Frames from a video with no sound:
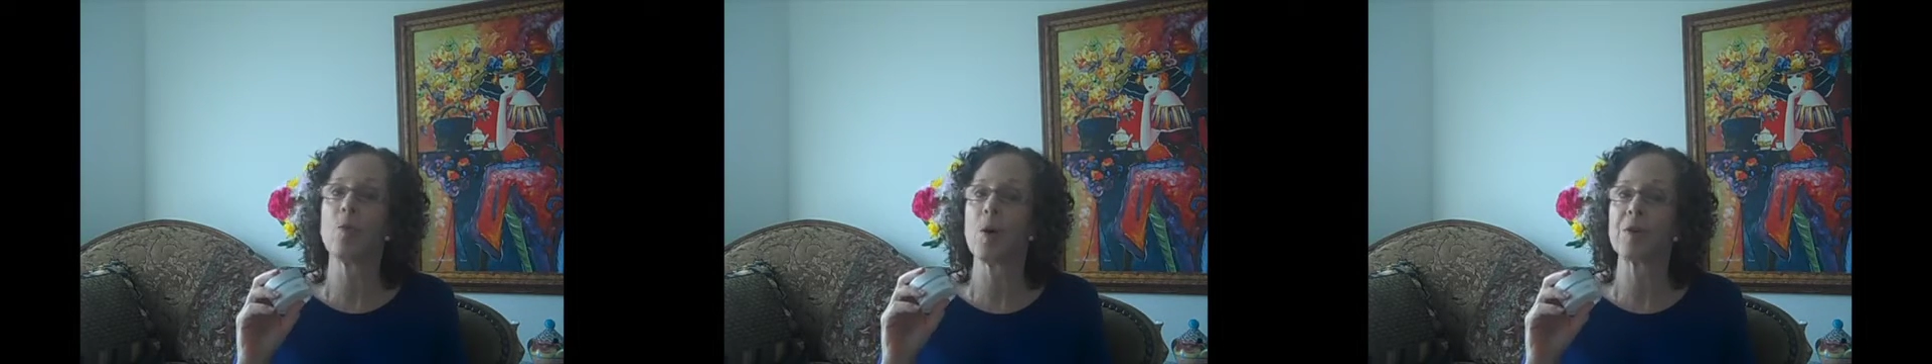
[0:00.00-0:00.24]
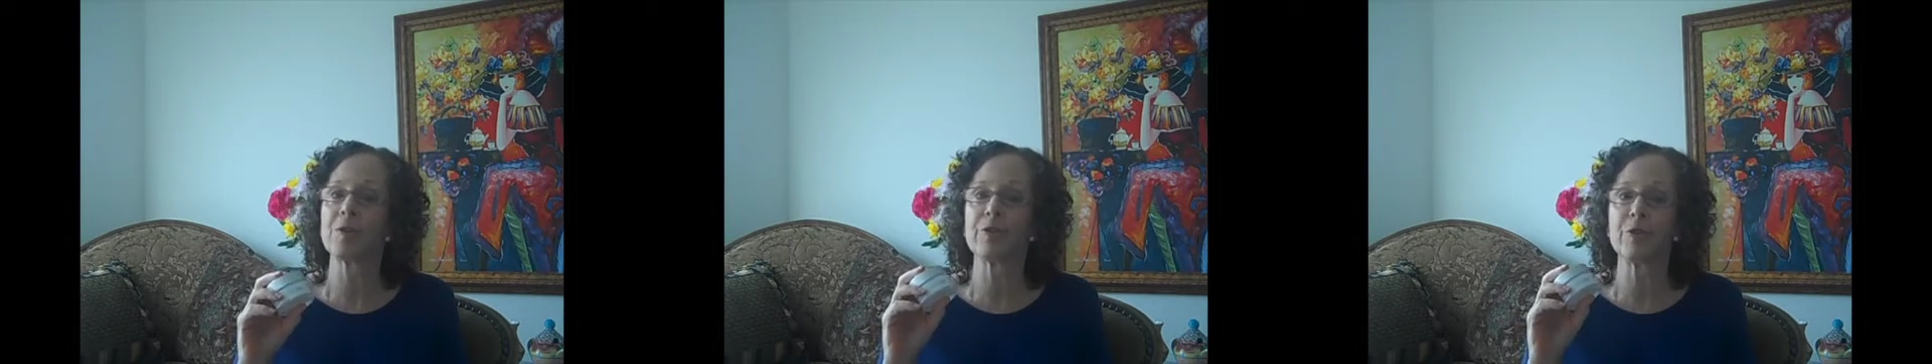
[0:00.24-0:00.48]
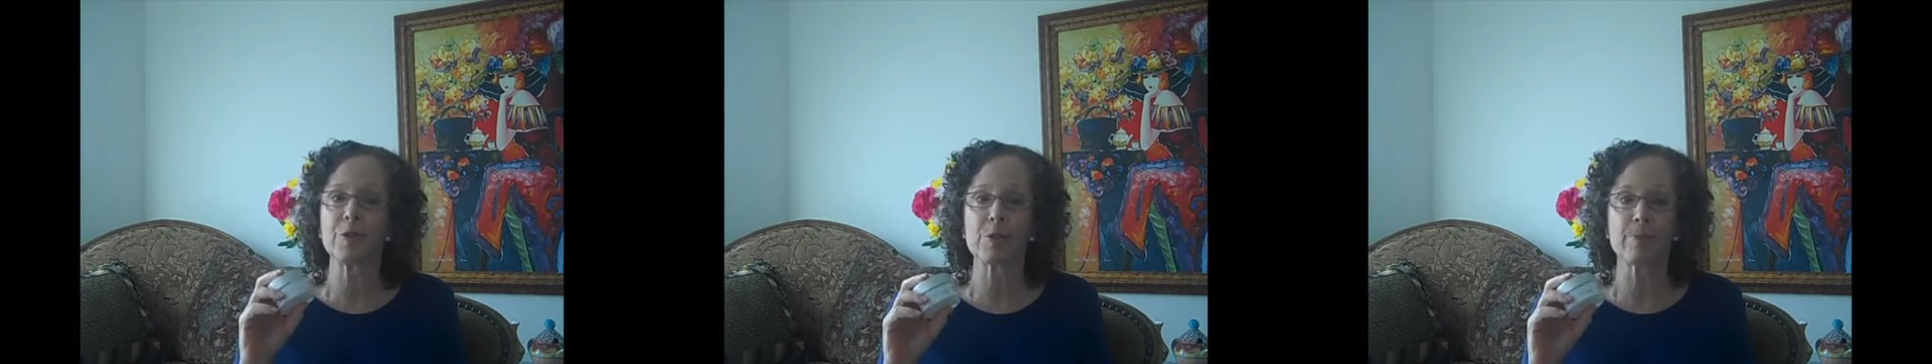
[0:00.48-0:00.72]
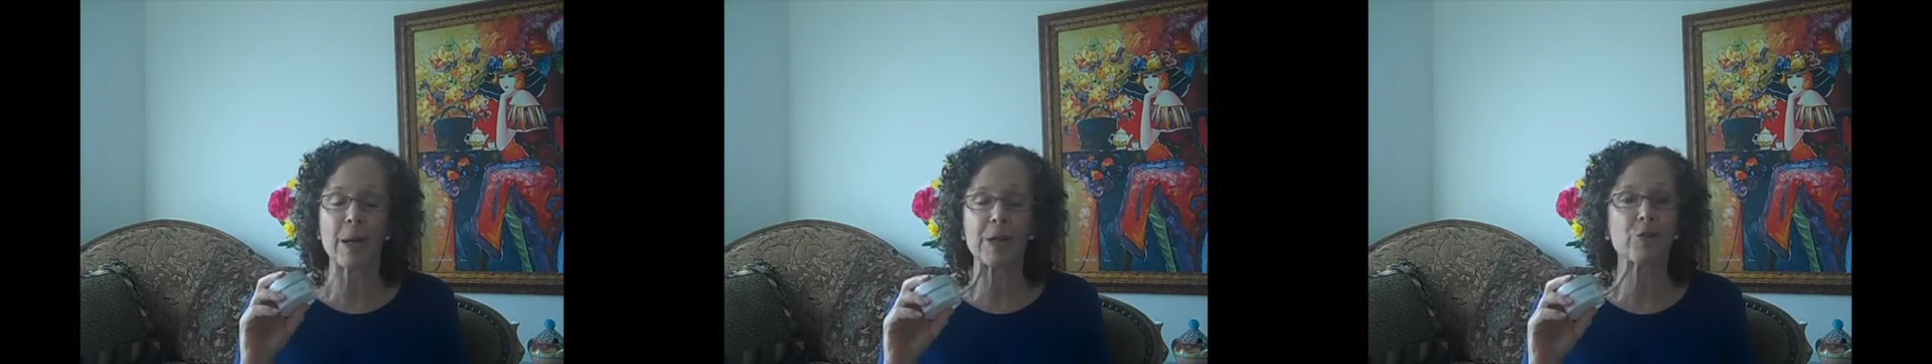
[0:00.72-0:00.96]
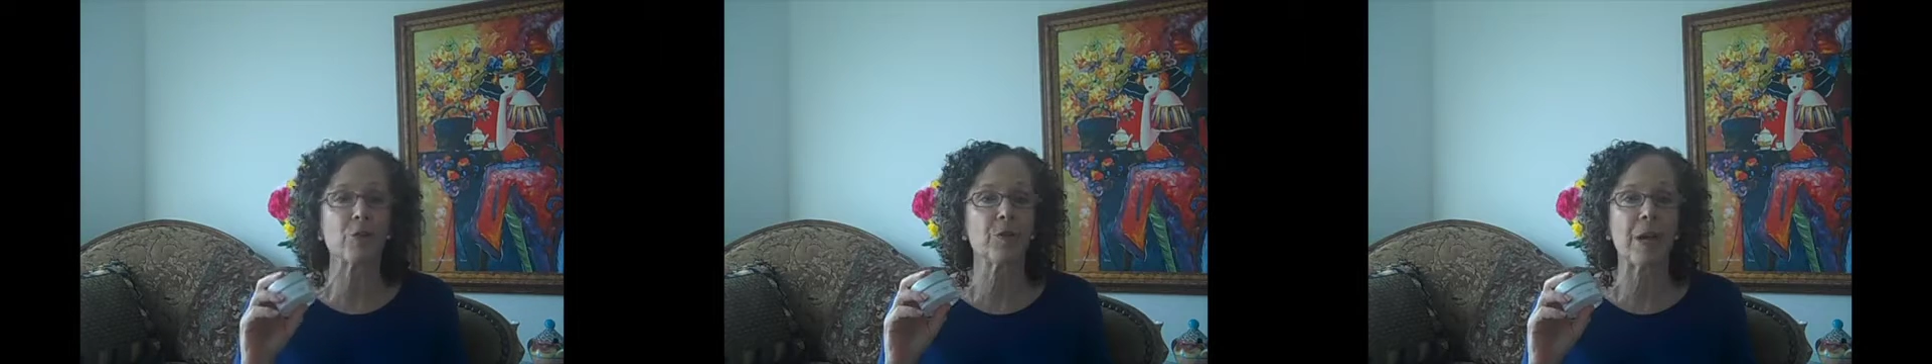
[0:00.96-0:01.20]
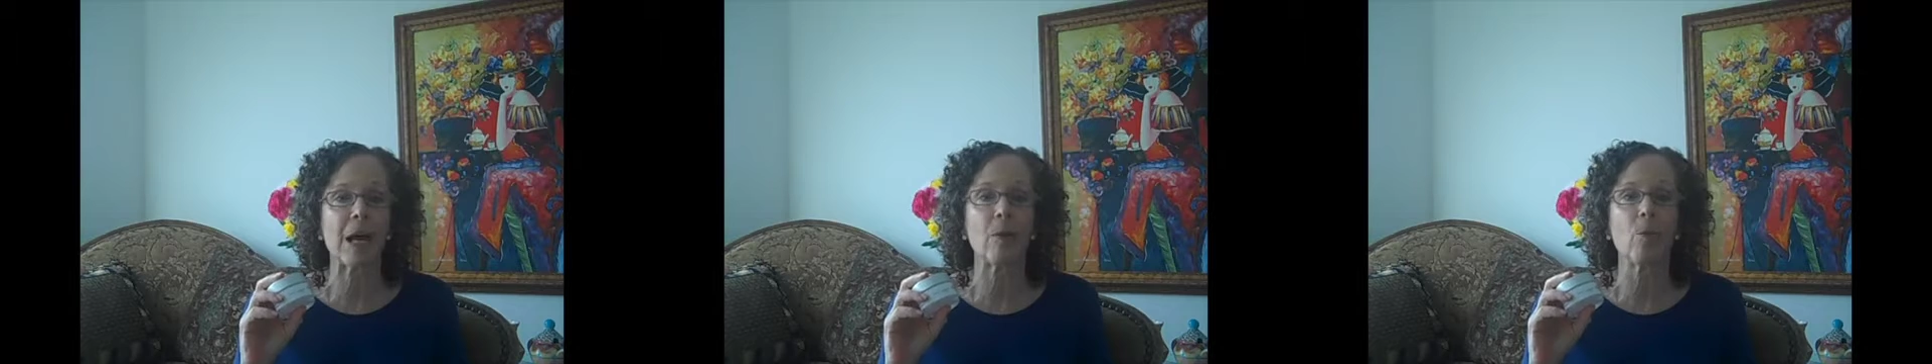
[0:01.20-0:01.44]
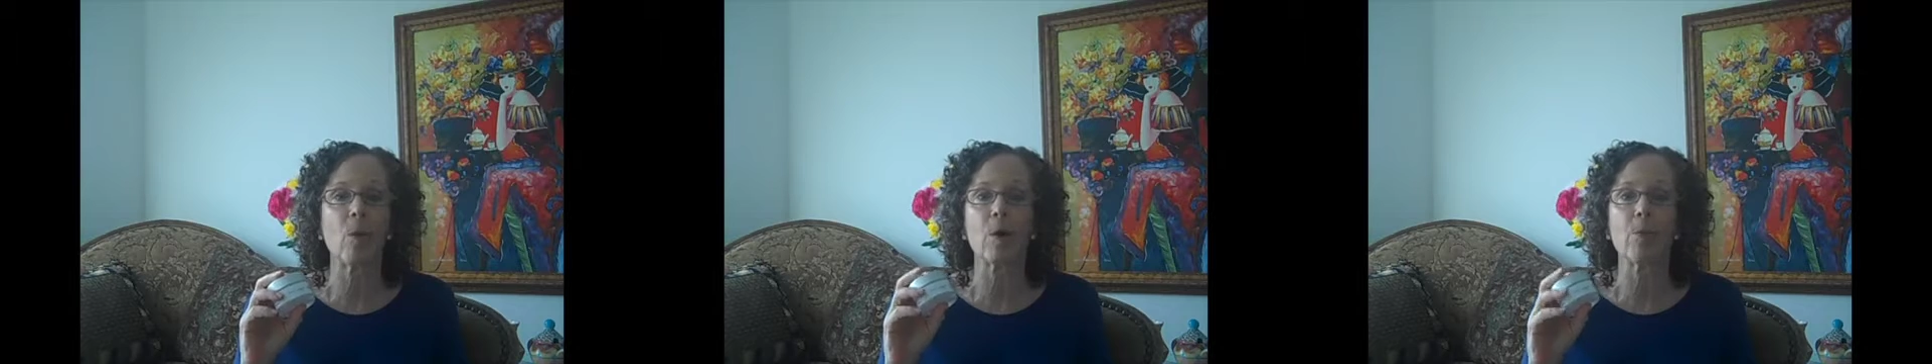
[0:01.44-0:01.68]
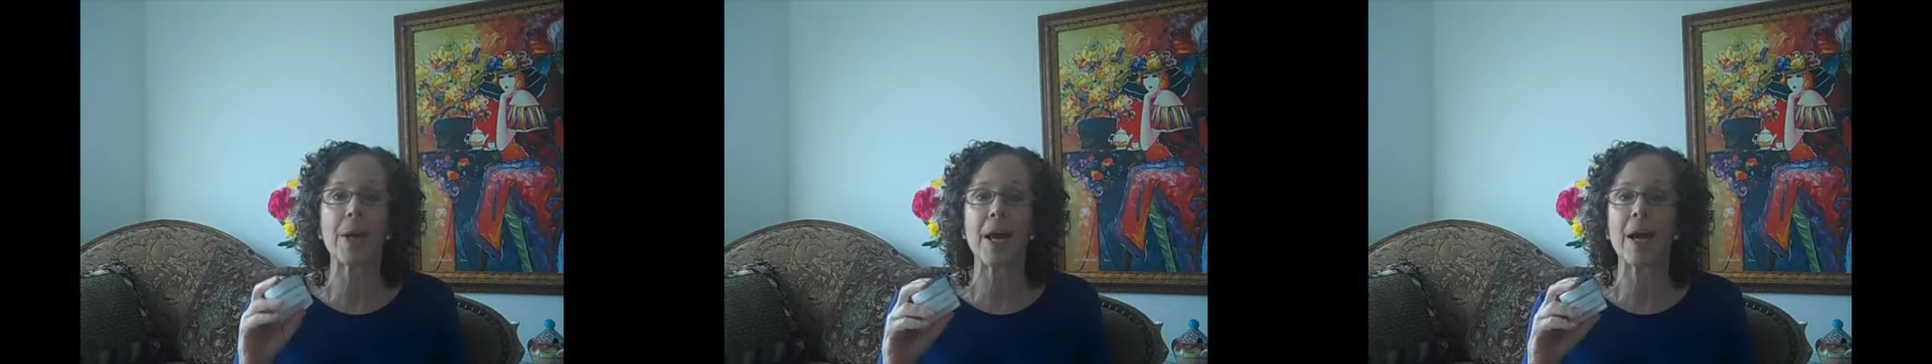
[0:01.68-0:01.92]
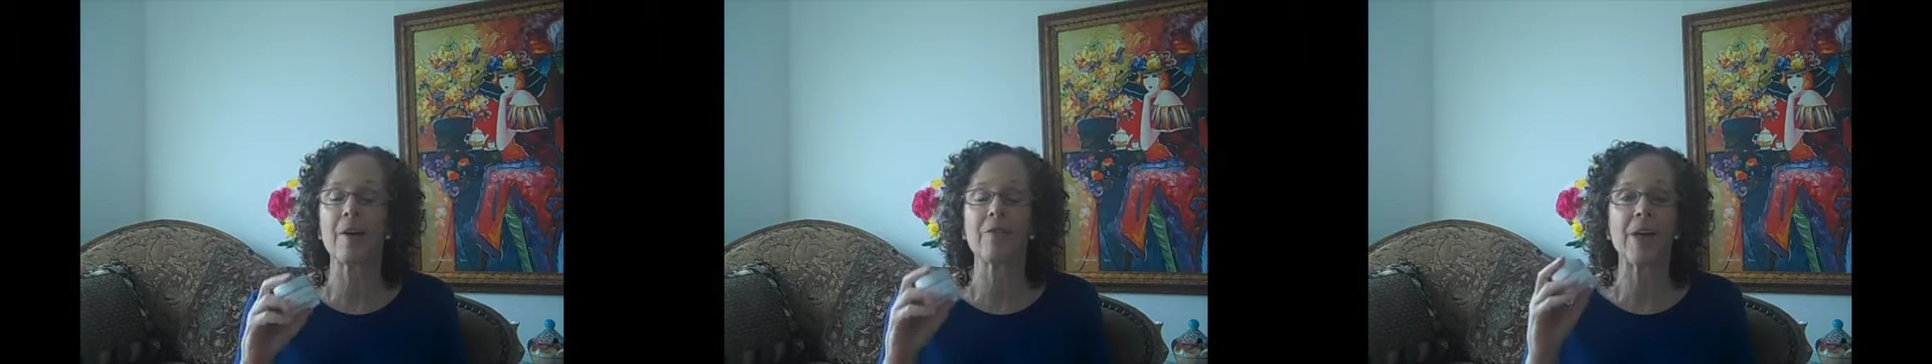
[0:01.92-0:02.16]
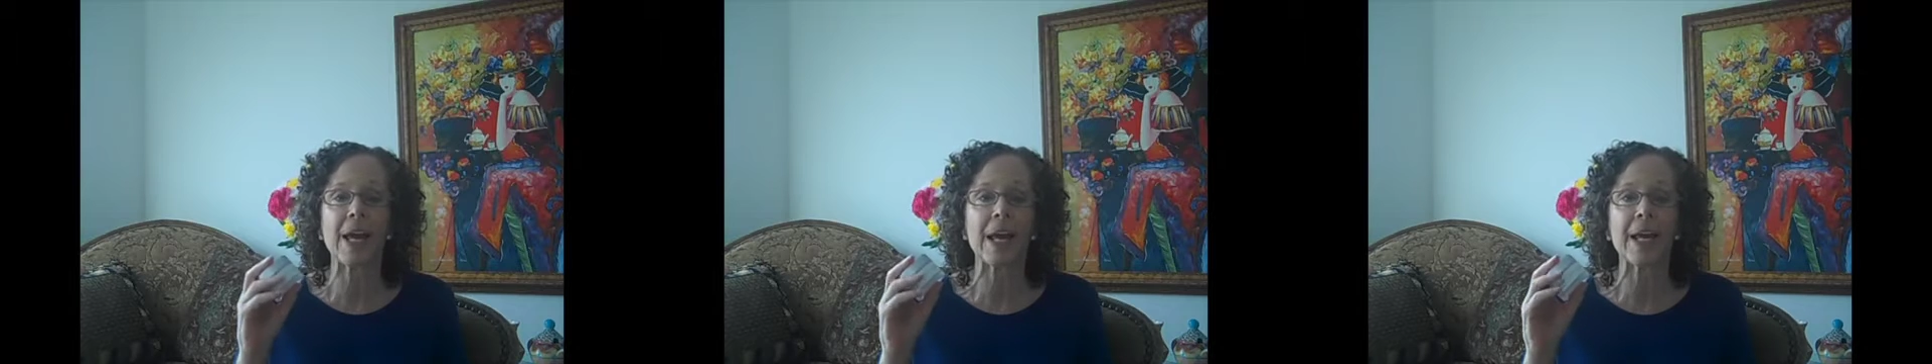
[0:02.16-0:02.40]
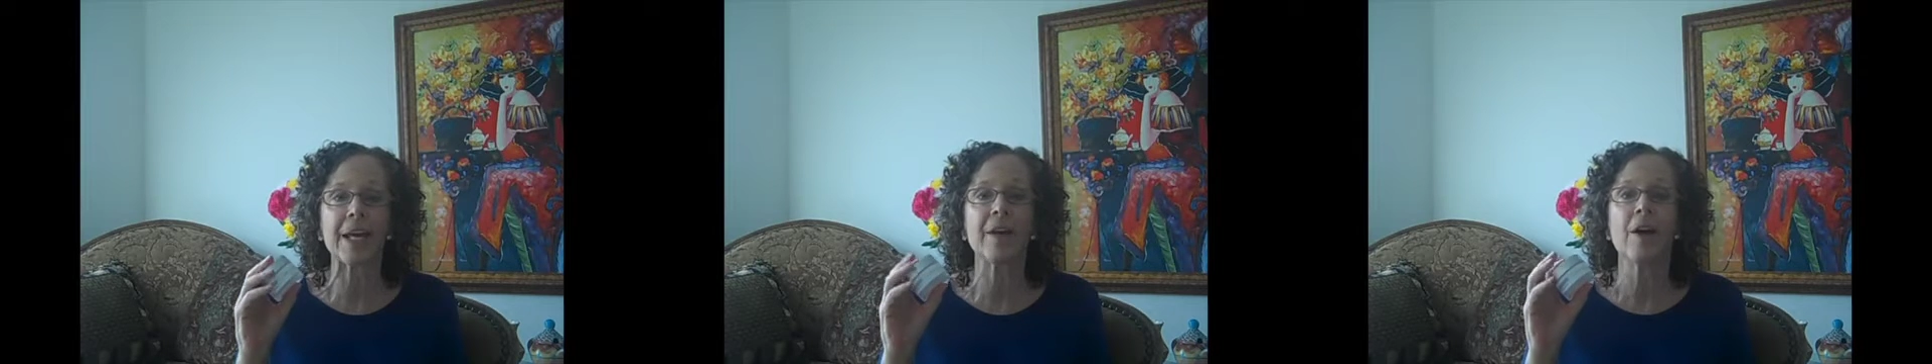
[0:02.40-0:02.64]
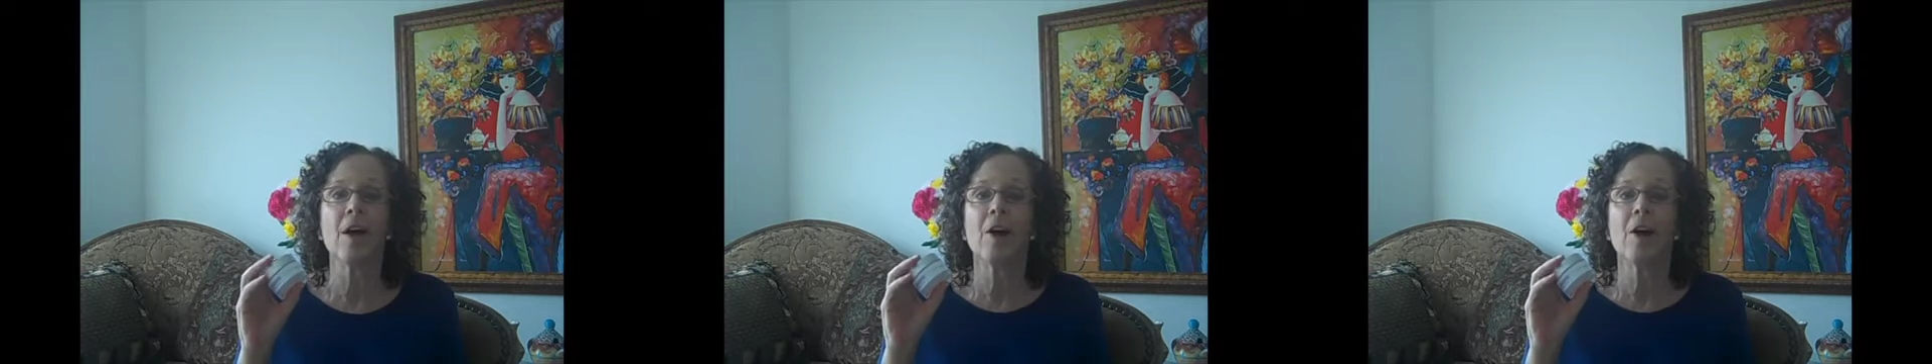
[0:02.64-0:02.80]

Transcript: wonderful special now where we have a